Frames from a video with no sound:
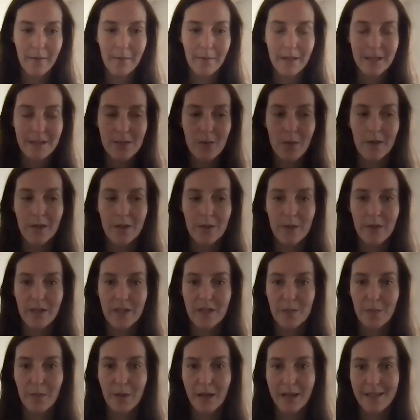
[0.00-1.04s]
is going to
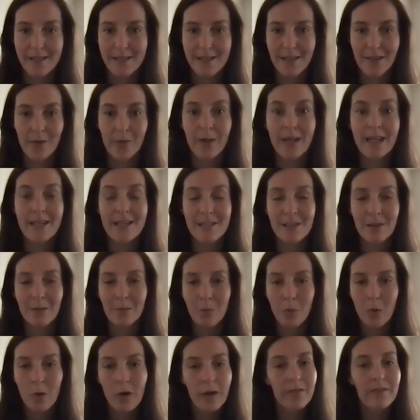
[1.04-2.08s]
express a great deal
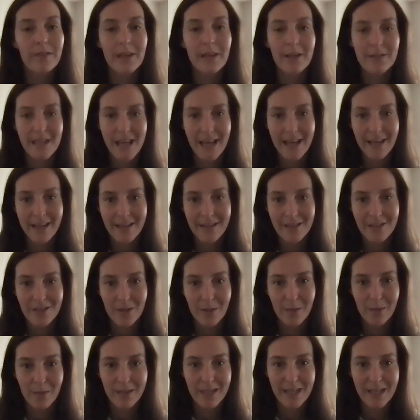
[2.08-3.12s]
more of their data
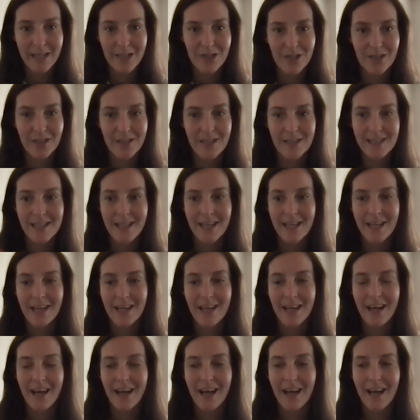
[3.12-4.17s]
interpretations
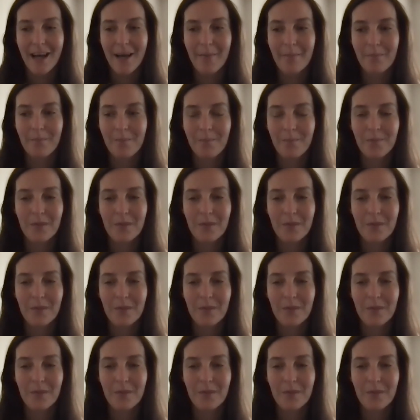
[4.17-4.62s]
um,